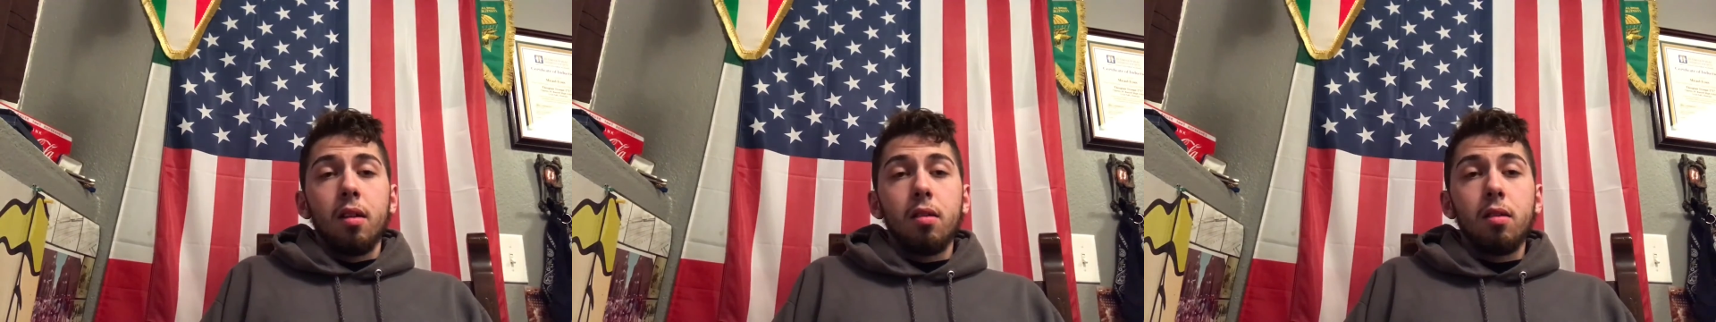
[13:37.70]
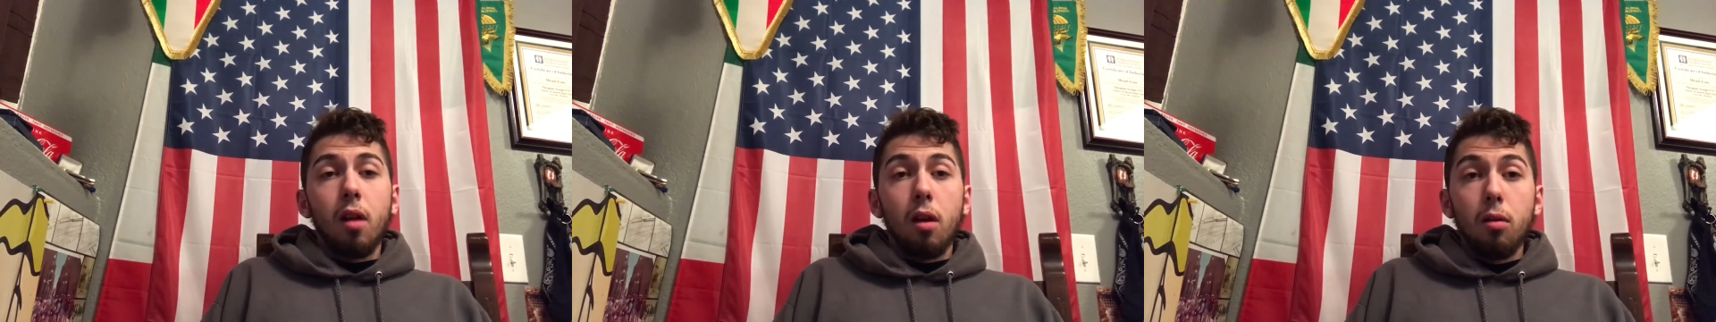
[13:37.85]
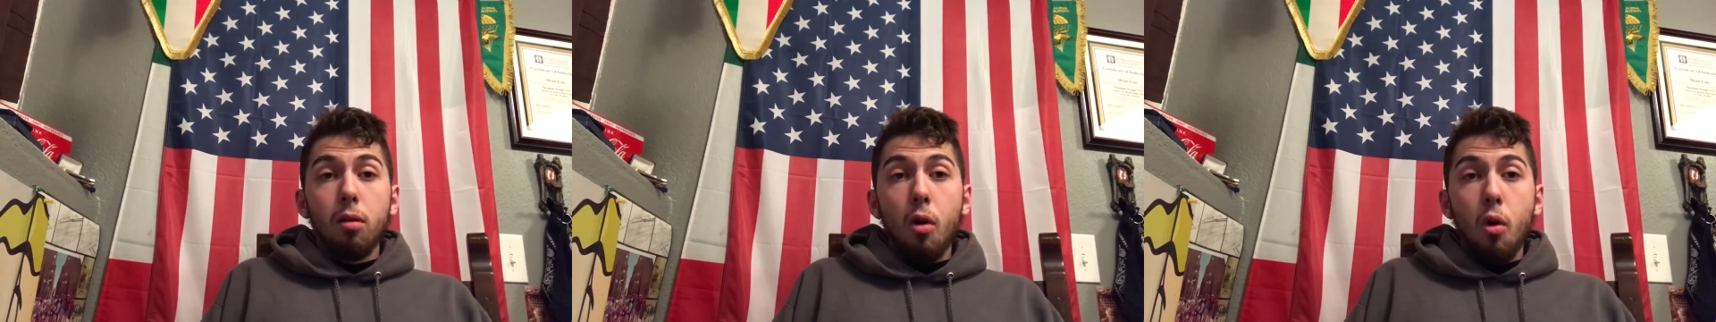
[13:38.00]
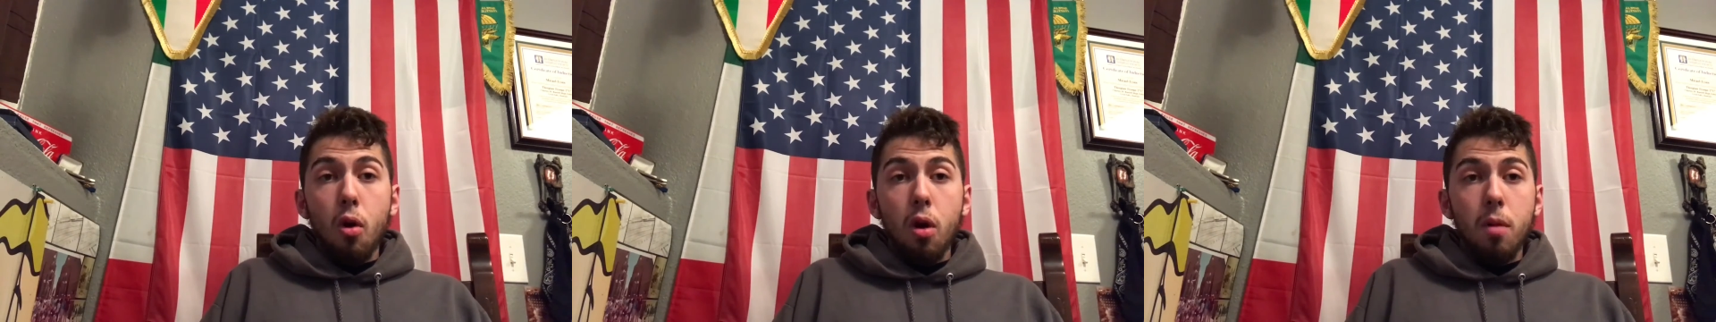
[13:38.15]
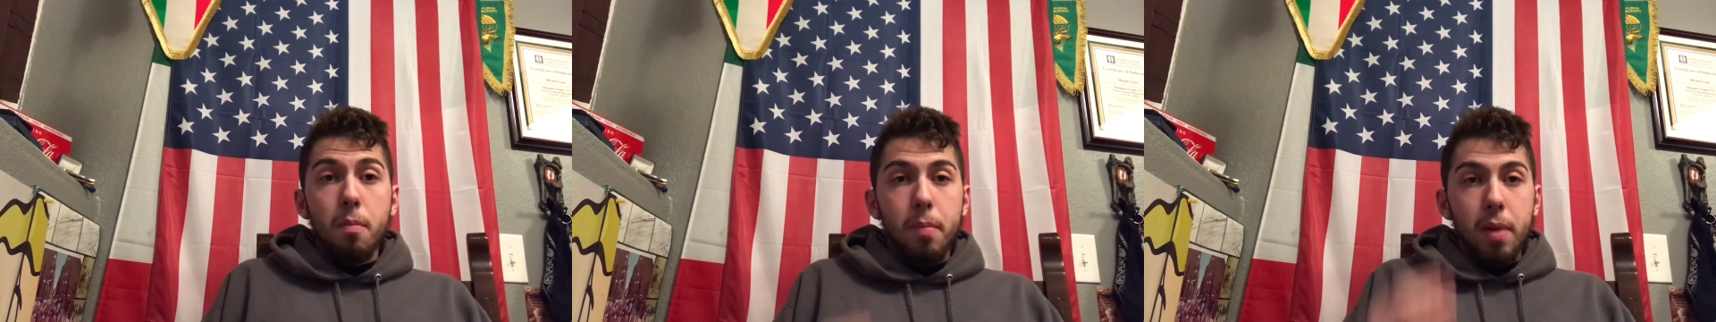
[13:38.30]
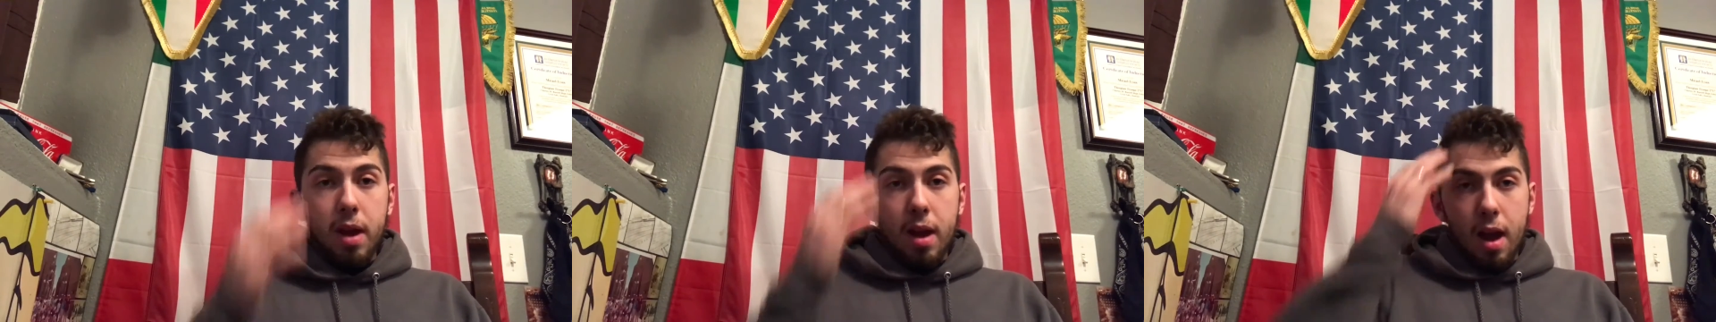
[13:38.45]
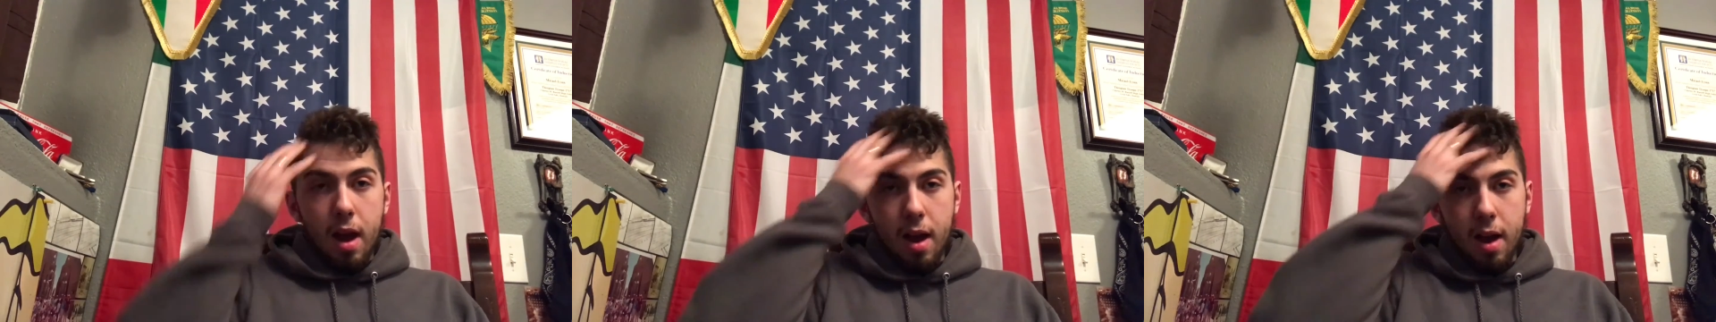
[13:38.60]
the lore
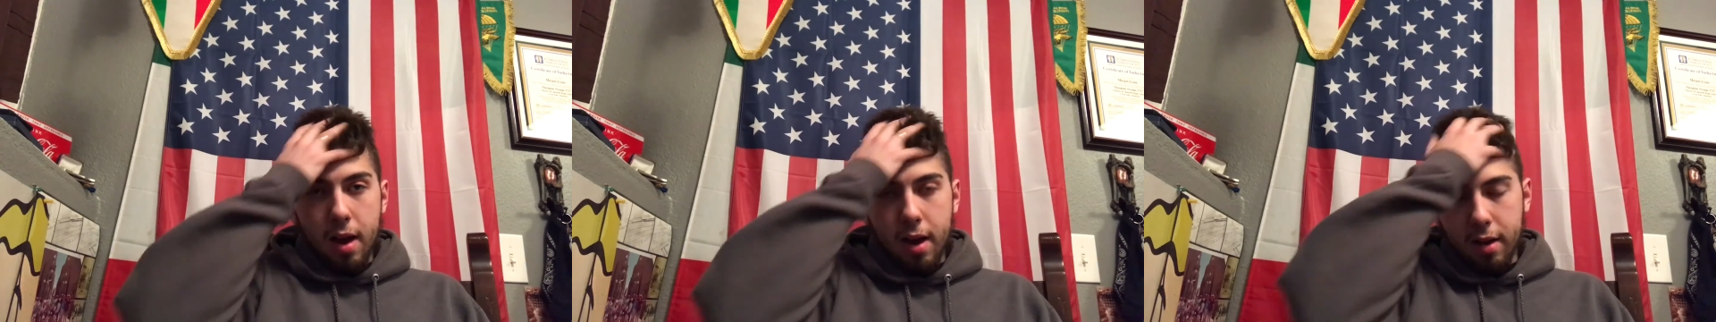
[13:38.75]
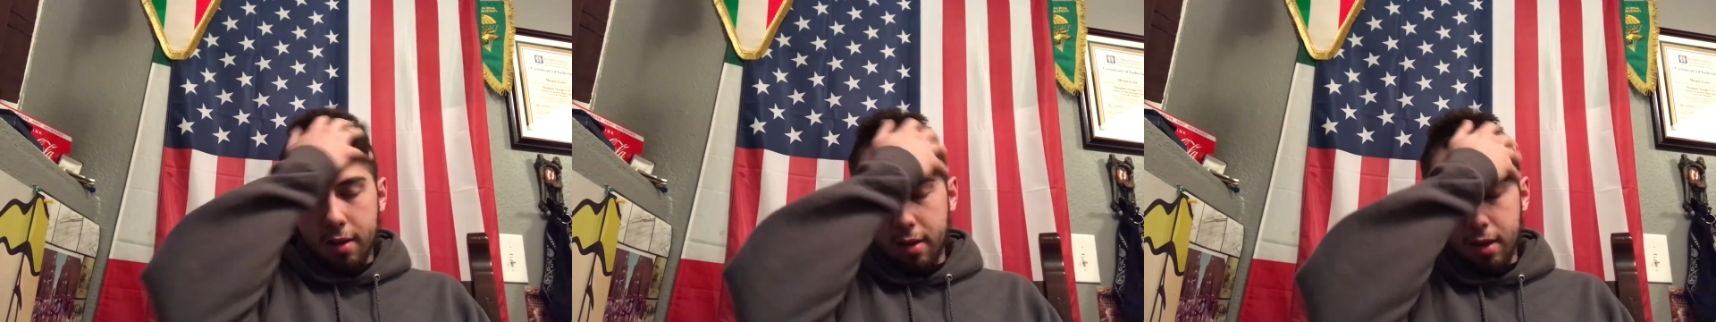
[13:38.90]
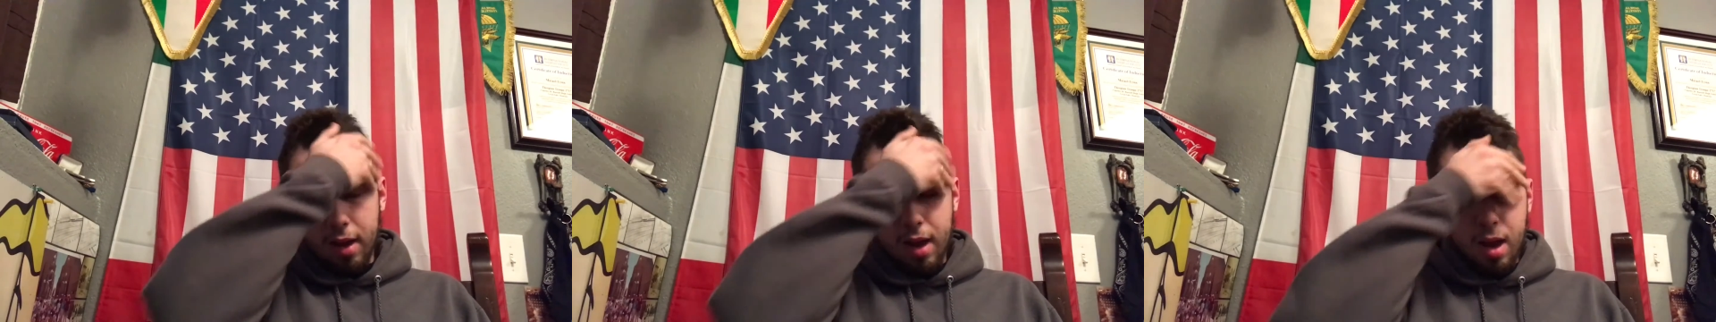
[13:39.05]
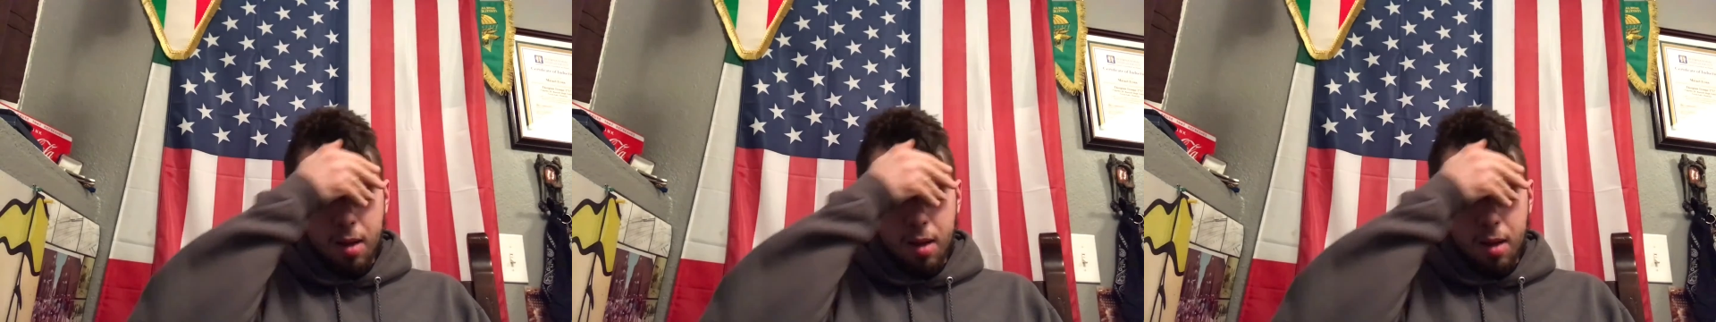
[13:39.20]
behind